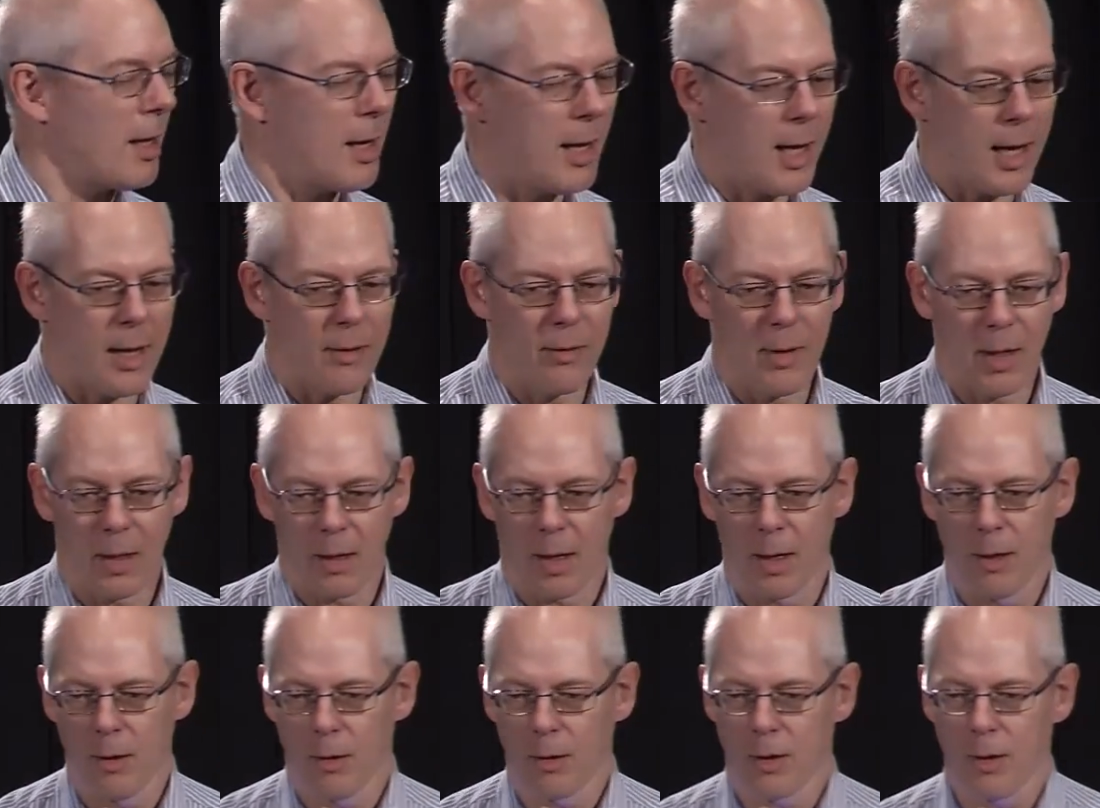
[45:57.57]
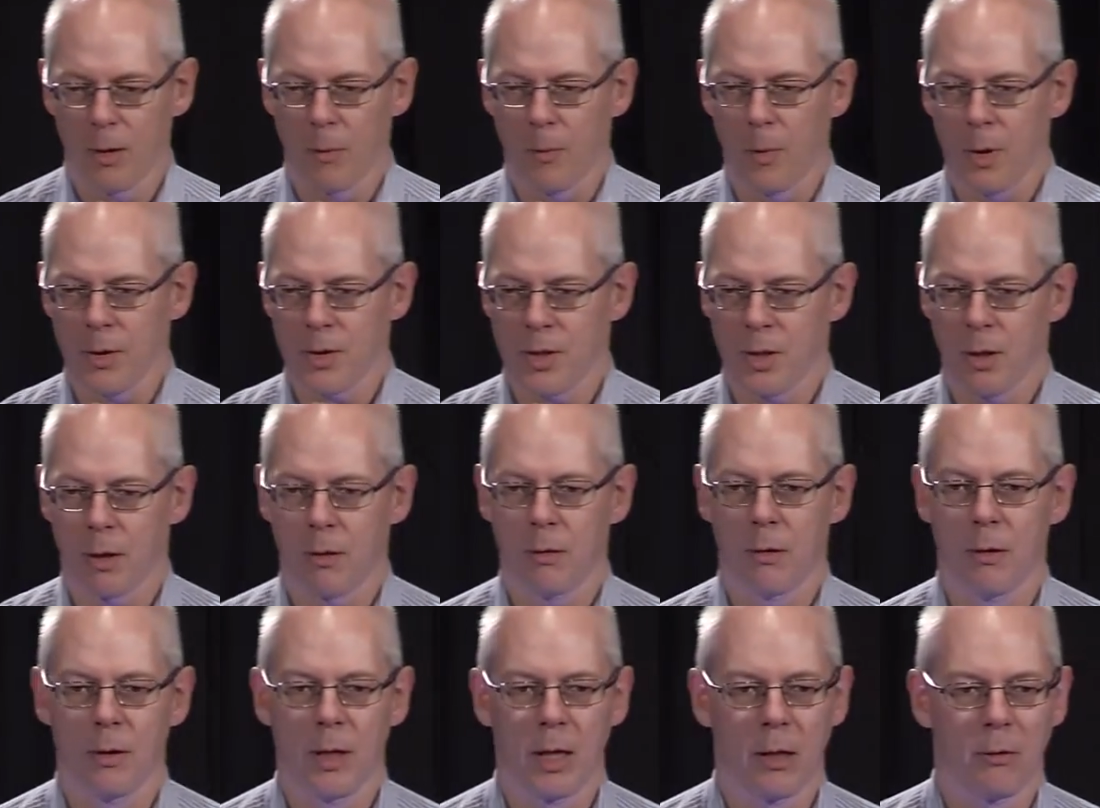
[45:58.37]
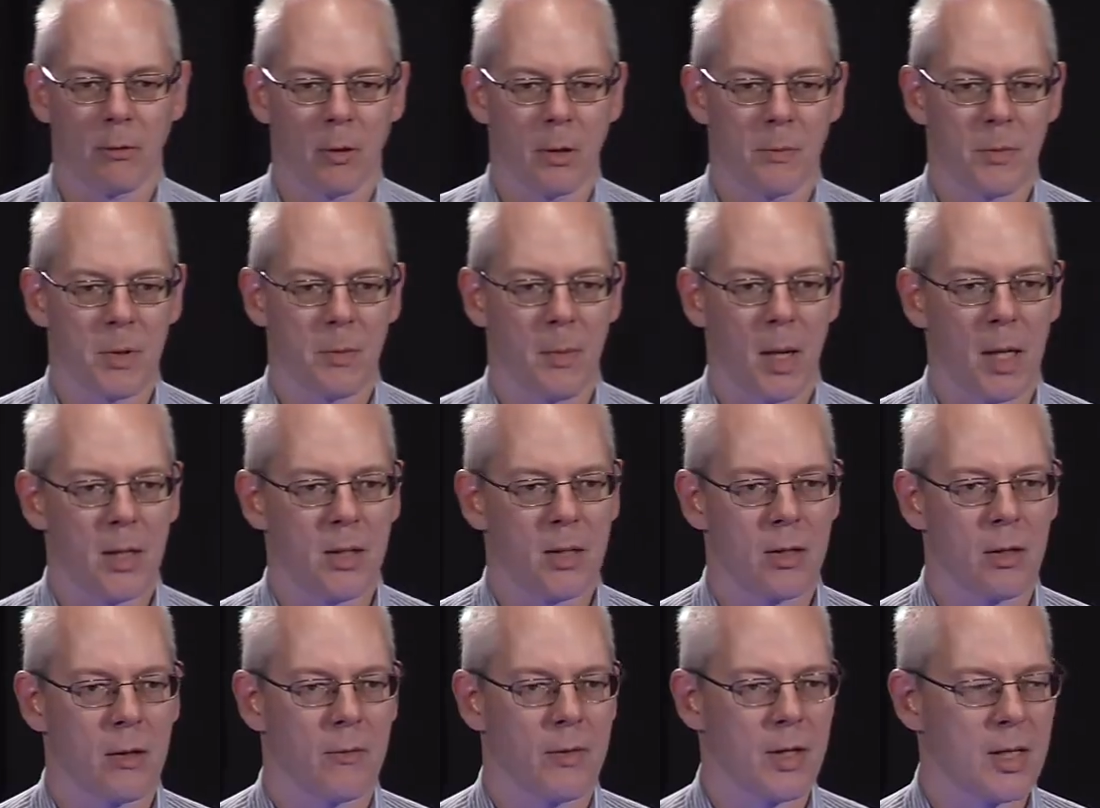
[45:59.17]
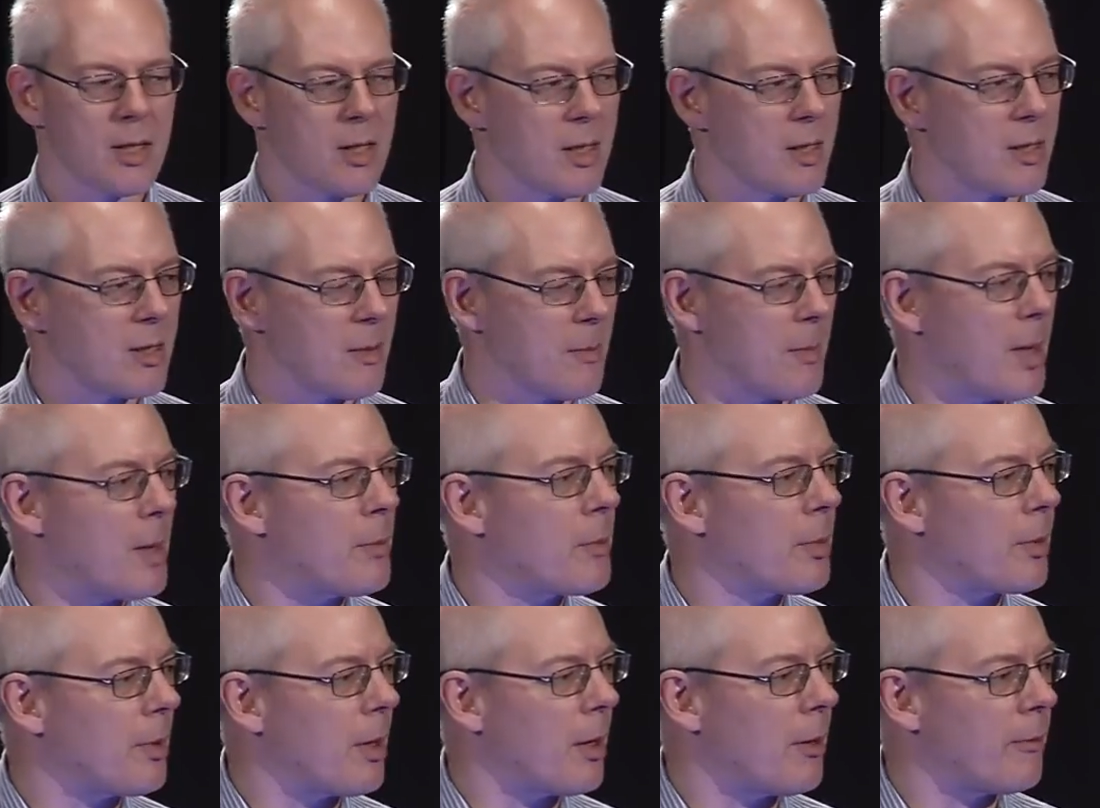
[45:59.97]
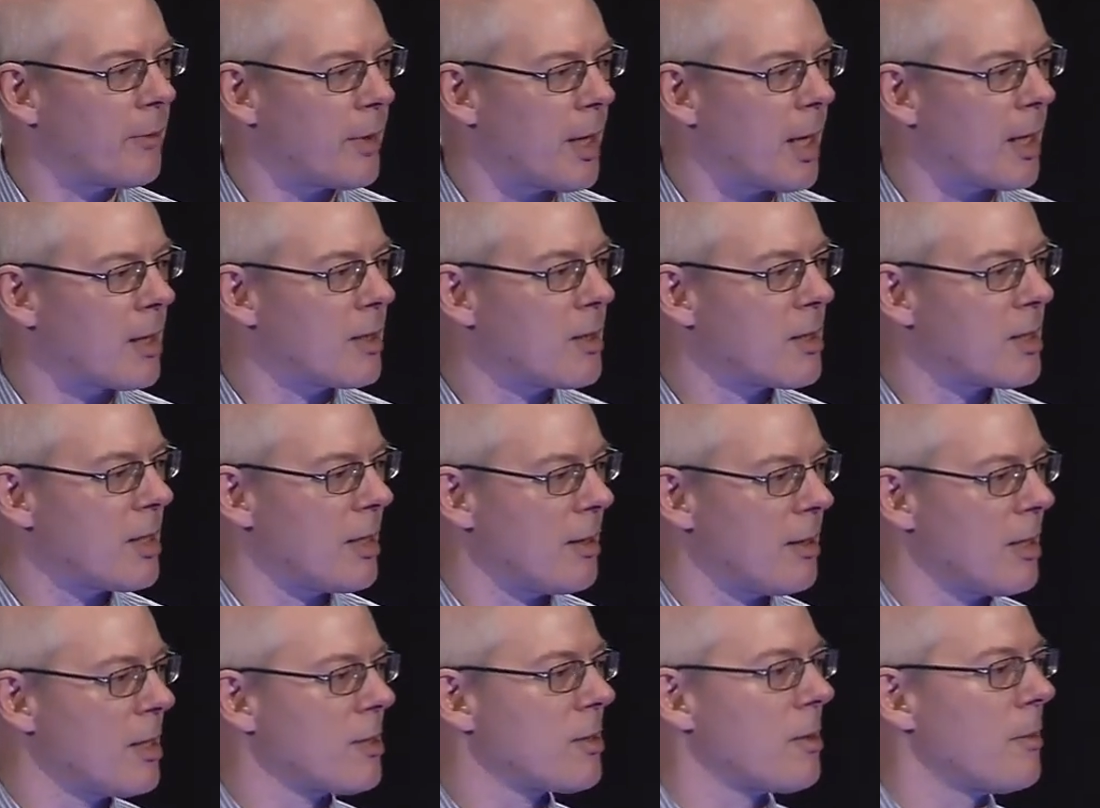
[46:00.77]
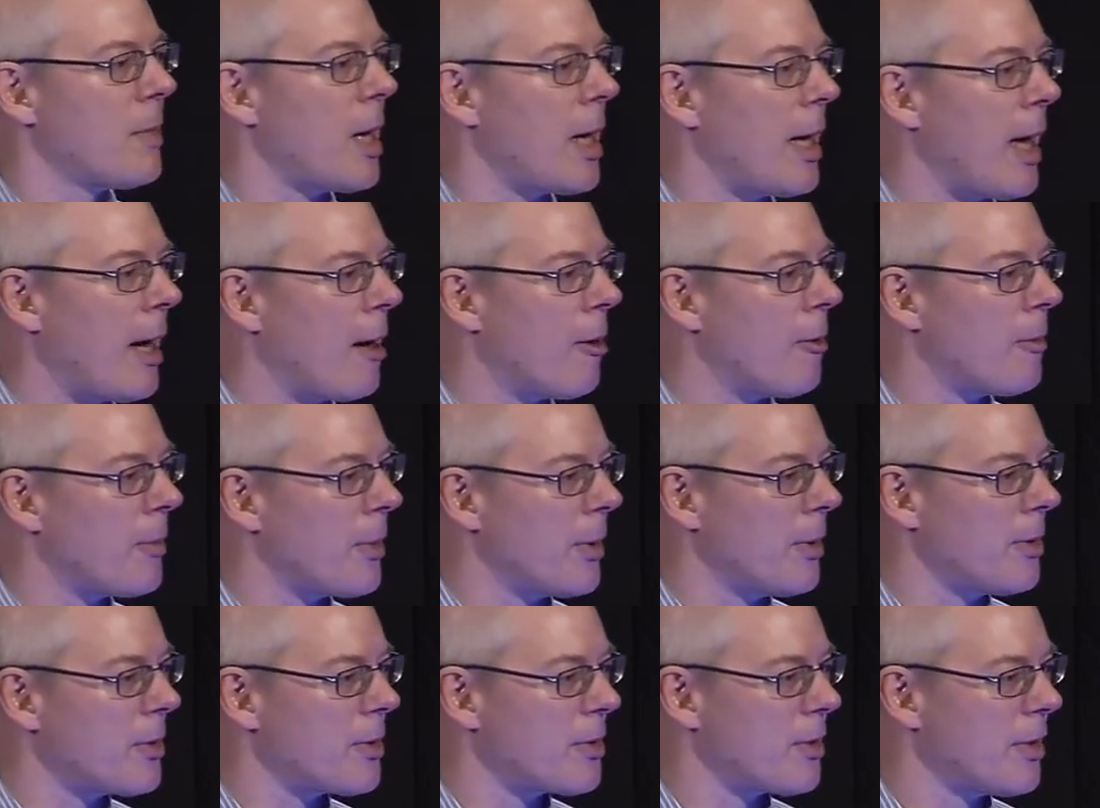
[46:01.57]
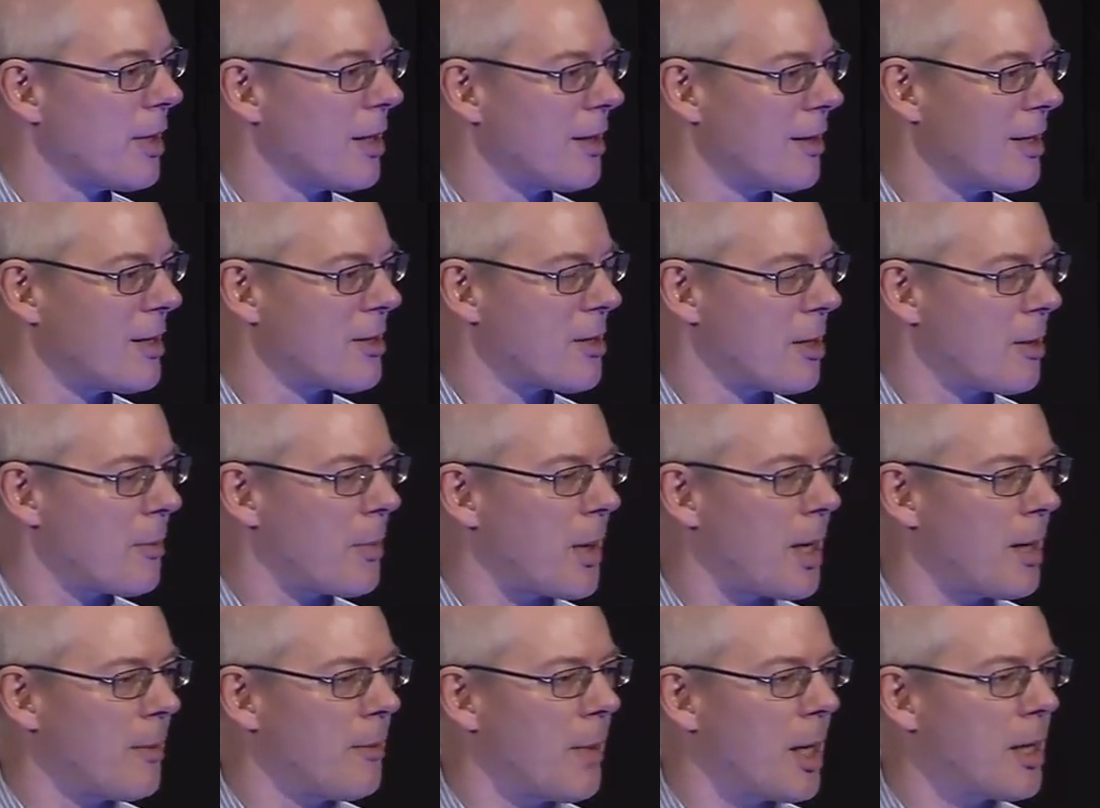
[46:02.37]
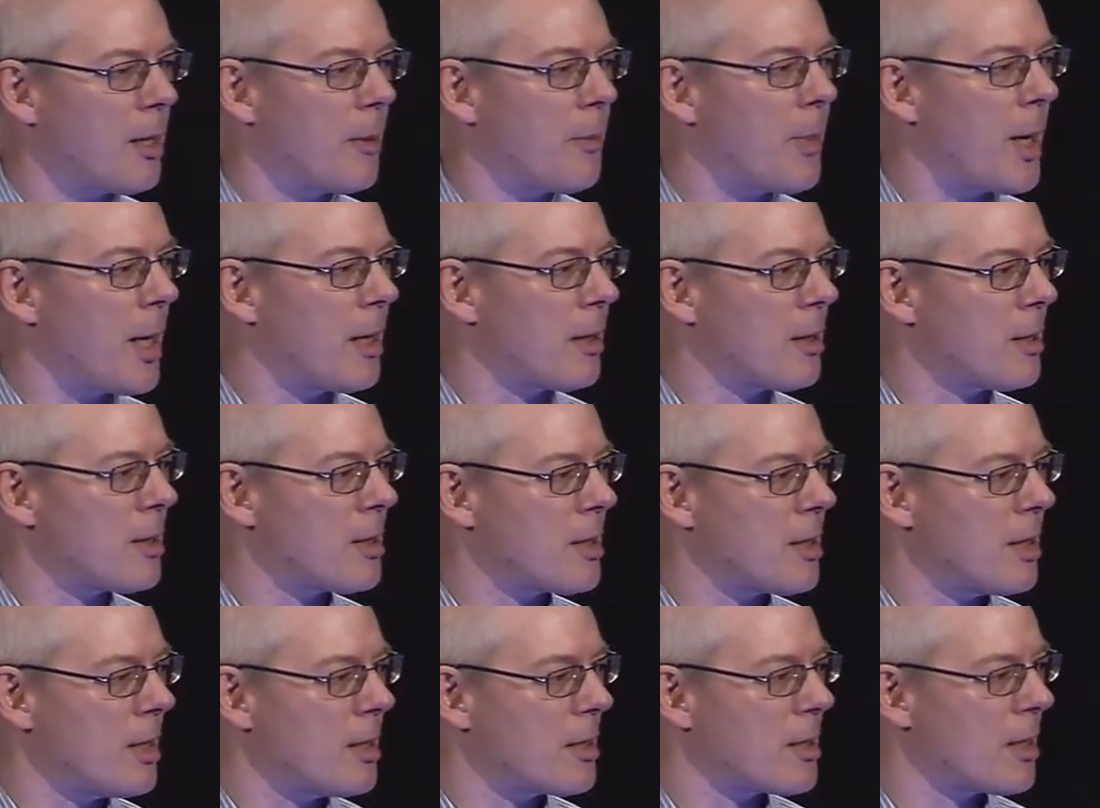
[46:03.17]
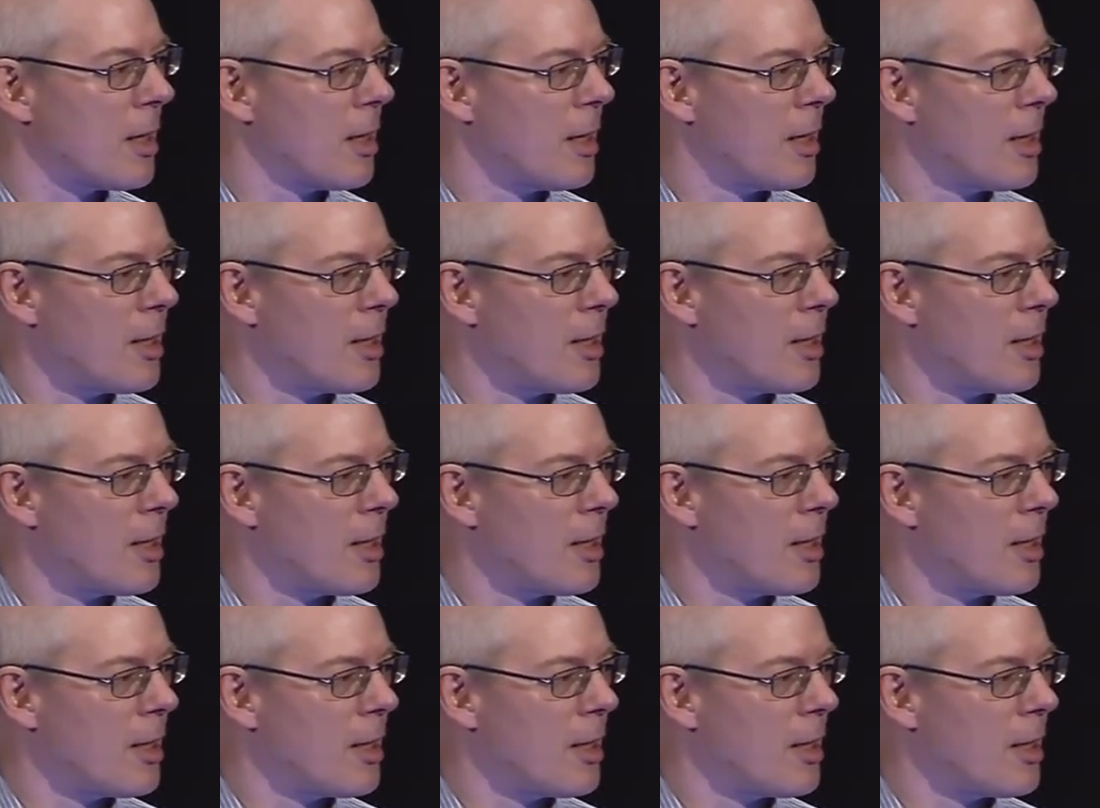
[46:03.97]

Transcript: And then I look at what security groups my service is a member of, and I can see these are my outputs. These are my dependencies.